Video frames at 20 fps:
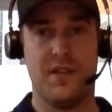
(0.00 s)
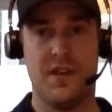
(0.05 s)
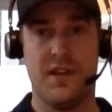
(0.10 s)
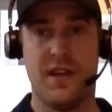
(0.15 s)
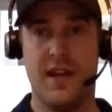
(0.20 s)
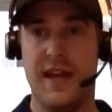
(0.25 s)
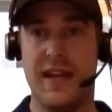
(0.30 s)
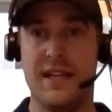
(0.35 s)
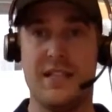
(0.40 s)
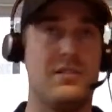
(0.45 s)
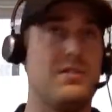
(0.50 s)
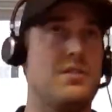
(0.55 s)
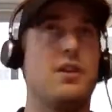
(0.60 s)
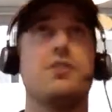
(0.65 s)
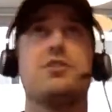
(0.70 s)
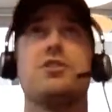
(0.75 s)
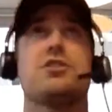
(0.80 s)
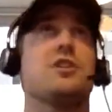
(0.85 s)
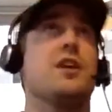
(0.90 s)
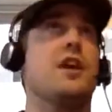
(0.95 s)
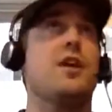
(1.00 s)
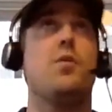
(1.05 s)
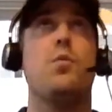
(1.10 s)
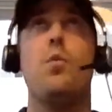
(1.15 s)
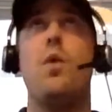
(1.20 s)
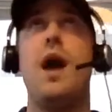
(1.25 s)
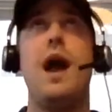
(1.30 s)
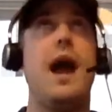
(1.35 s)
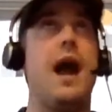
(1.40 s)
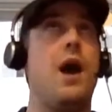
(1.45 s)
Okay, so they're just like,
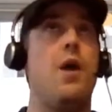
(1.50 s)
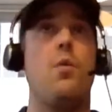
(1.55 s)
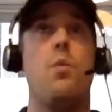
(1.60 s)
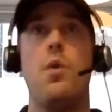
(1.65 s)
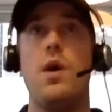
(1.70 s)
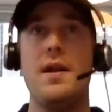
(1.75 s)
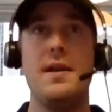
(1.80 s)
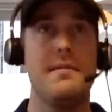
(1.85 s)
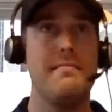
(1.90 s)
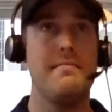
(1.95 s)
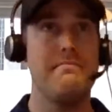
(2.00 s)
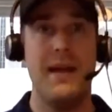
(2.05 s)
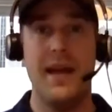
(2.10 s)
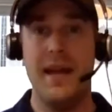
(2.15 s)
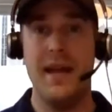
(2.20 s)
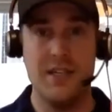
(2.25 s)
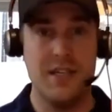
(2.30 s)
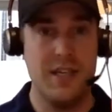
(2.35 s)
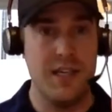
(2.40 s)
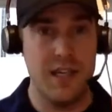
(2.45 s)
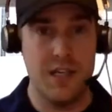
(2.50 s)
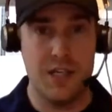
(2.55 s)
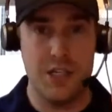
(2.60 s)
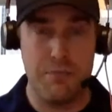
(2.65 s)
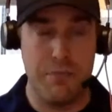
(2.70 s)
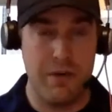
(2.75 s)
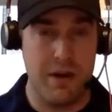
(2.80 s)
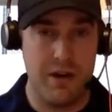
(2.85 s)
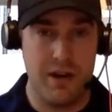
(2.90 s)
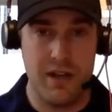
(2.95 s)
wow, what an amazing
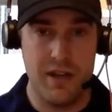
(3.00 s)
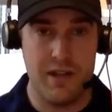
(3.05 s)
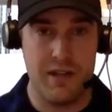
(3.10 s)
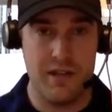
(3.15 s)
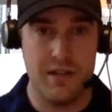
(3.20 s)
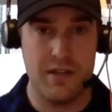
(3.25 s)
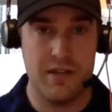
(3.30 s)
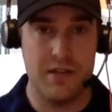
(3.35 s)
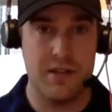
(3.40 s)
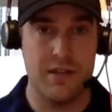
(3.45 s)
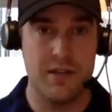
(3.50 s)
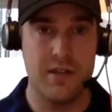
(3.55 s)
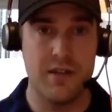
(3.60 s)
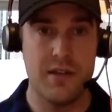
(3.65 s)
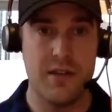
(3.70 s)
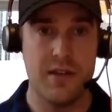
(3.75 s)
experience.